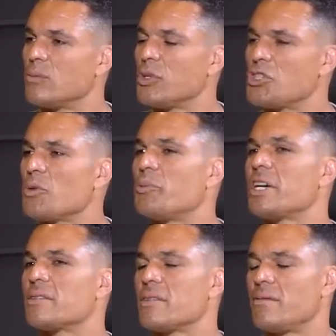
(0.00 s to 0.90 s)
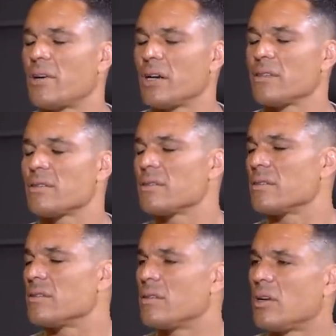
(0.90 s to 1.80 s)
What's your best advice
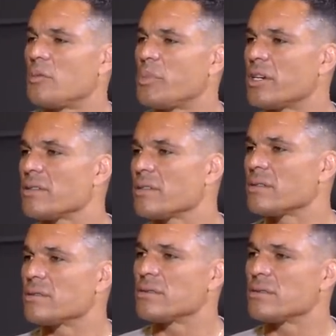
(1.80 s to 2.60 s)
on parenting?